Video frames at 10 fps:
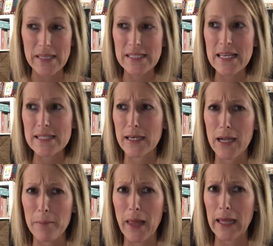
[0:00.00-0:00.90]
business, and
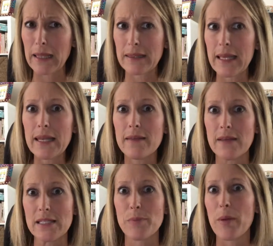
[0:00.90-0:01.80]
I'm like leading
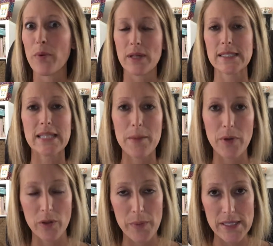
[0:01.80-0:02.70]
these people as they
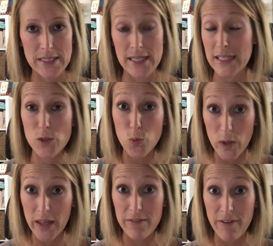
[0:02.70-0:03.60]
build a business. It's
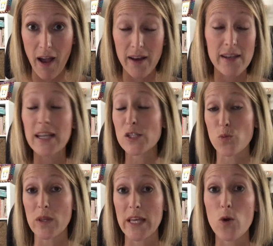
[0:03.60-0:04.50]
really fun.
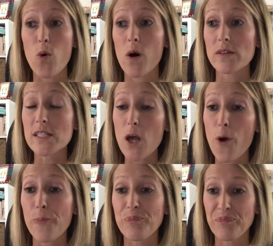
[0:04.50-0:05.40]
It's really cool.
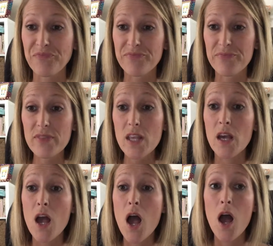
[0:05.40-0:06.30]
So
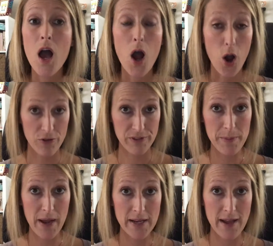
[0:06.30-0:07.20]
hopefully
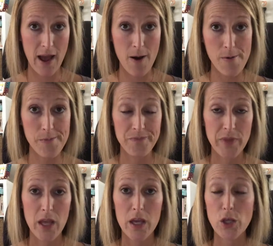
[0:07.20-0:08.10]
by now
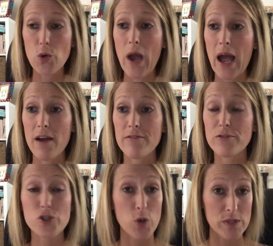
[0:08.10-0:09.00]
you
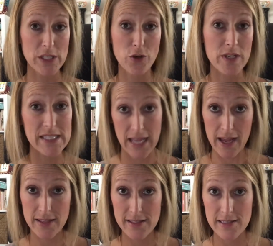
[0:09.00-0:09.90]
have chosen your
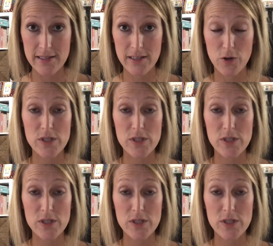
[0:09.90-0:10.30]
six